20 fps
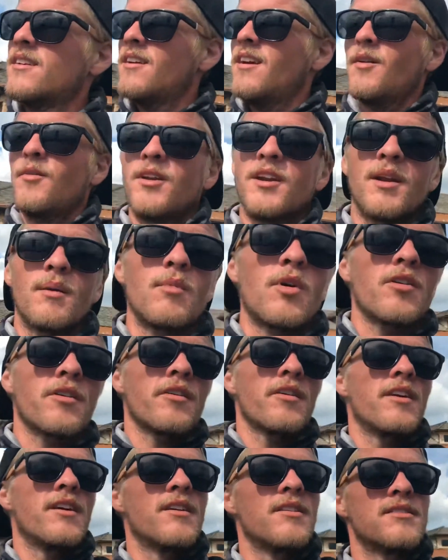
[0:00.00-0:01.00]
It wasn't a
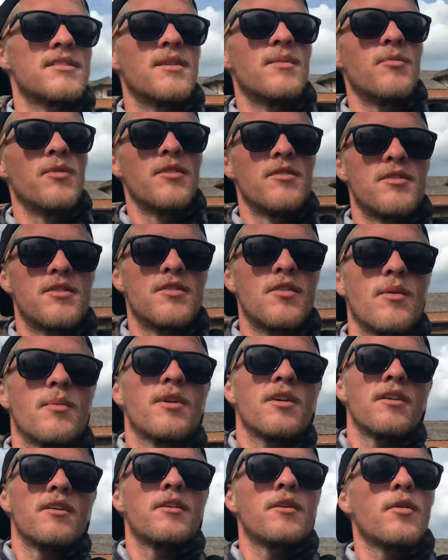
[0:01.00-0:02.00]
margarita, it was some weird
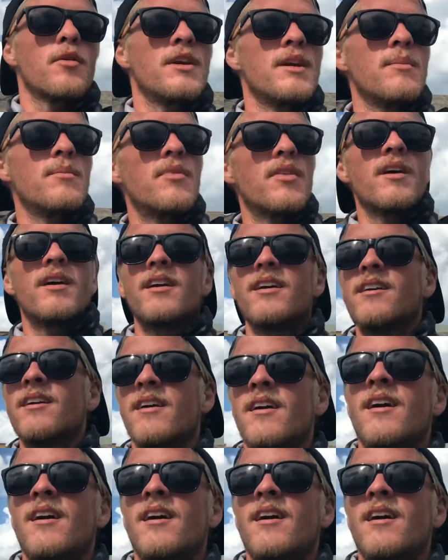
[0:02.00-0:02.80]
strawberry cream thing.